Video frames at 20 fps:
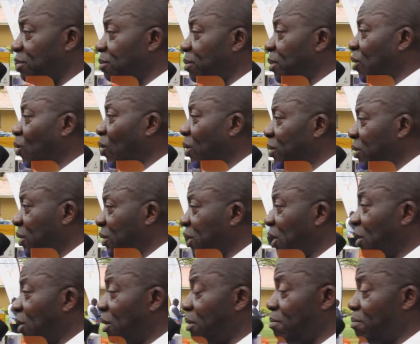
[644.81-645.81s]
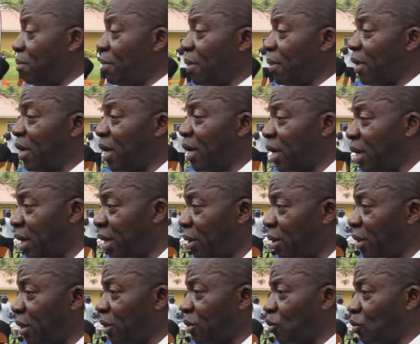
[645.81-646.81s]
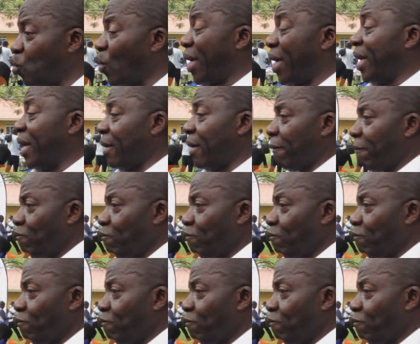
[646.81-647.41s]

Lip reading: B, 2A,